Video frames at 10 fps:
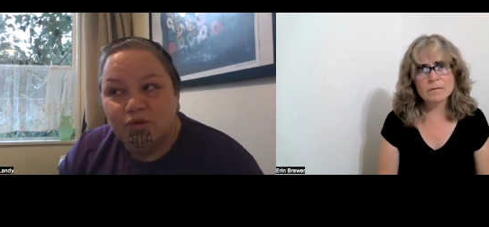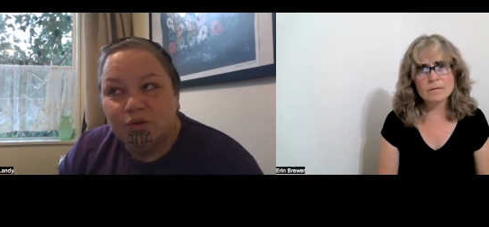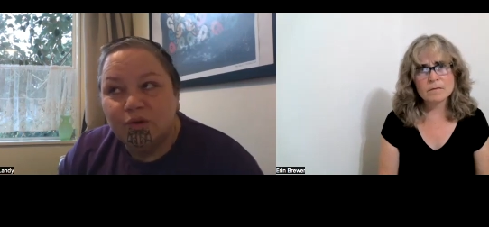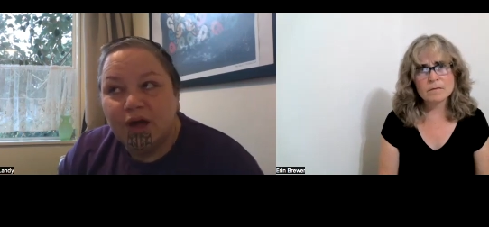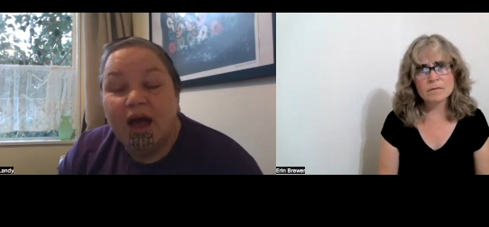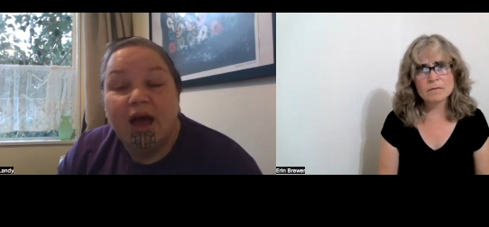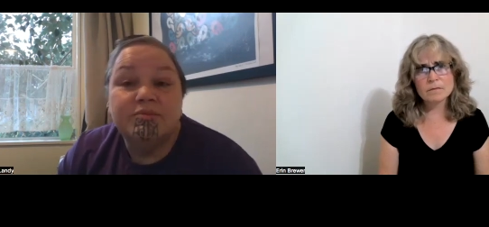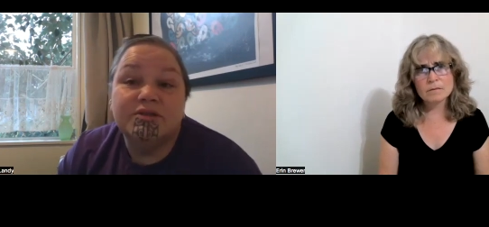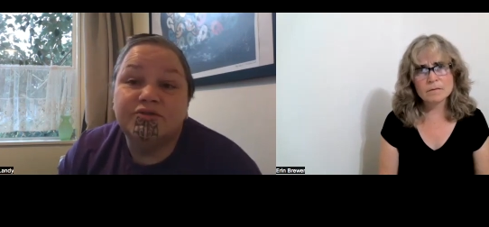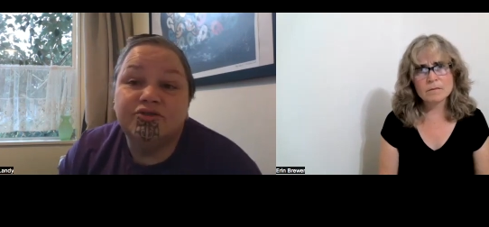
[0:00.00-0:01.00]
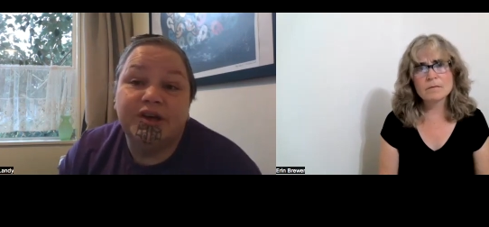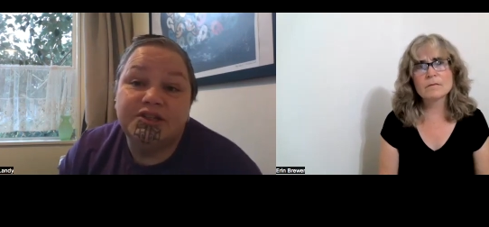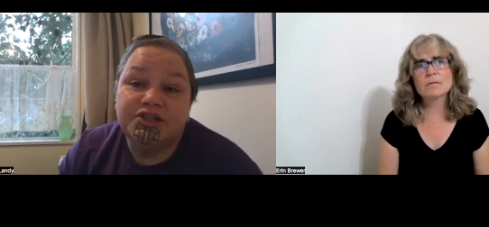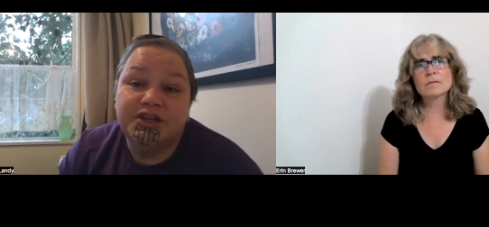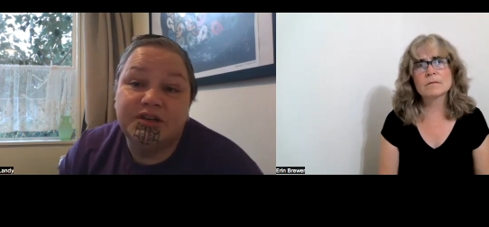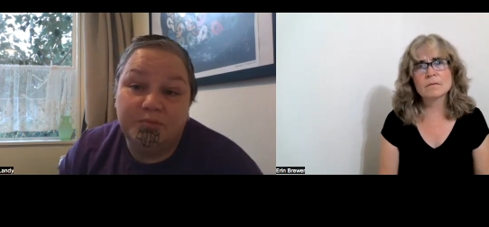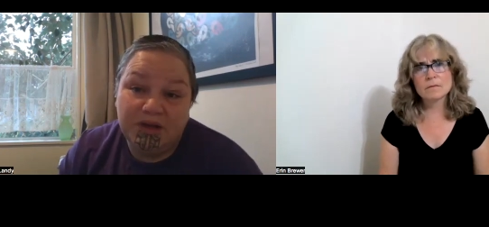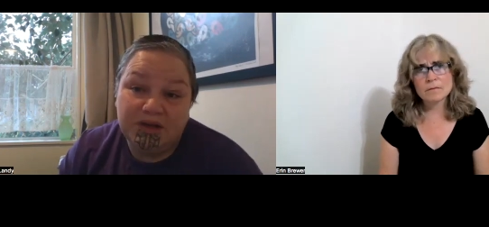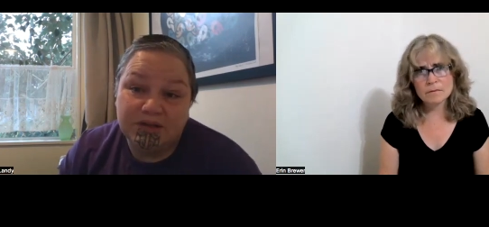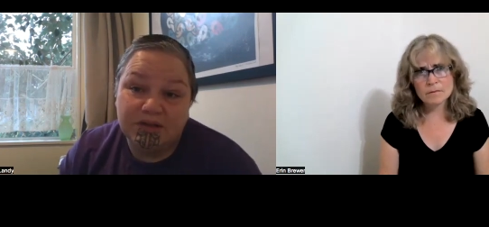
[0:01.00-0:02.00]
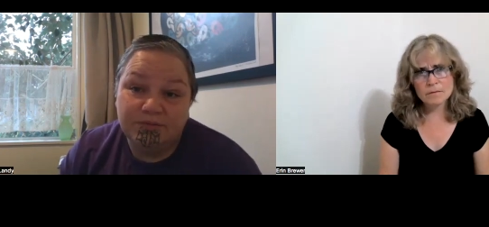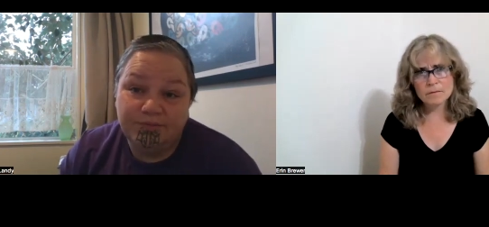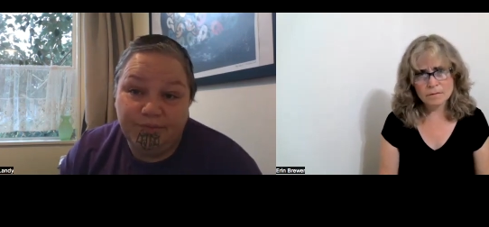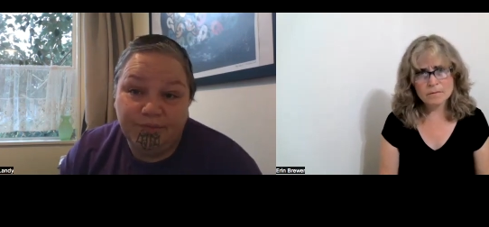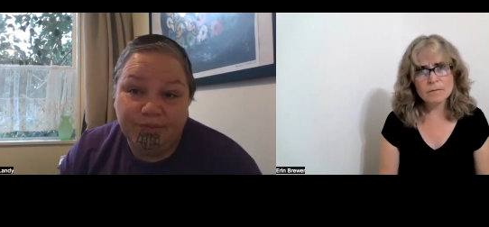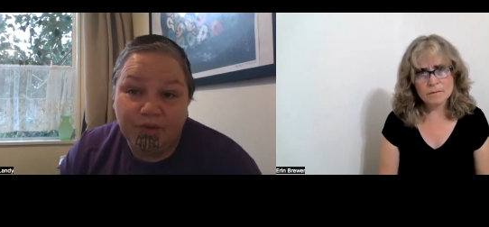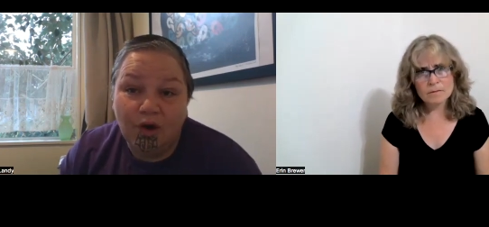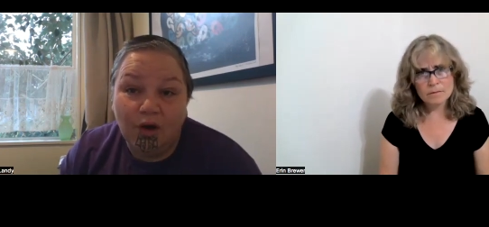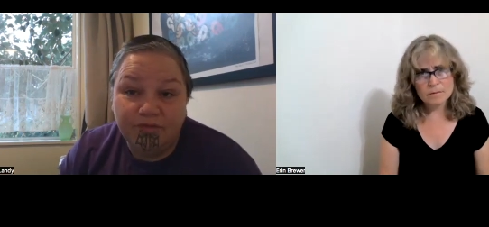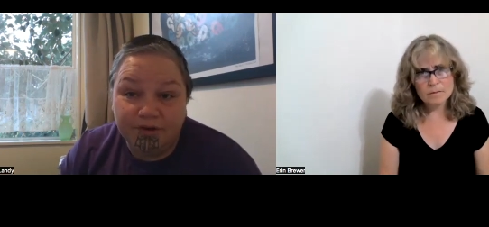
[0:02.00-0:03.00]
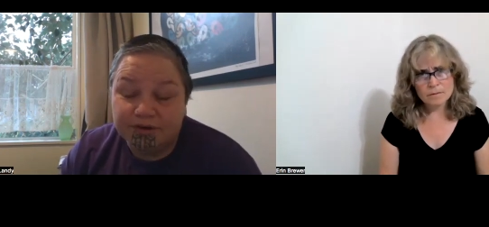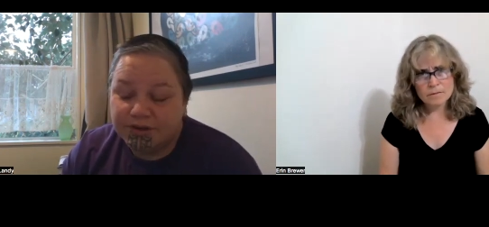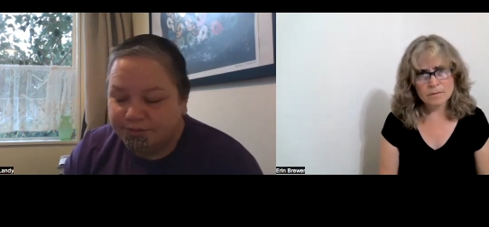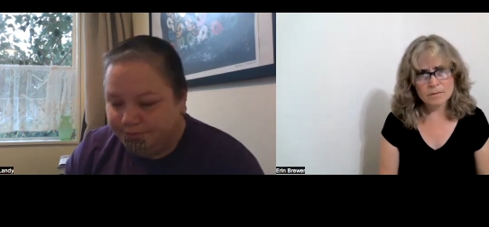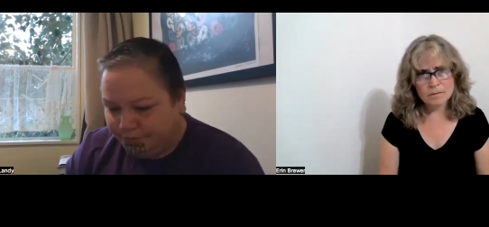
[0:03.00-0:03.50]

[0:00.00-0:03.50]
Speaker 1: the harms of transgender medicine conference.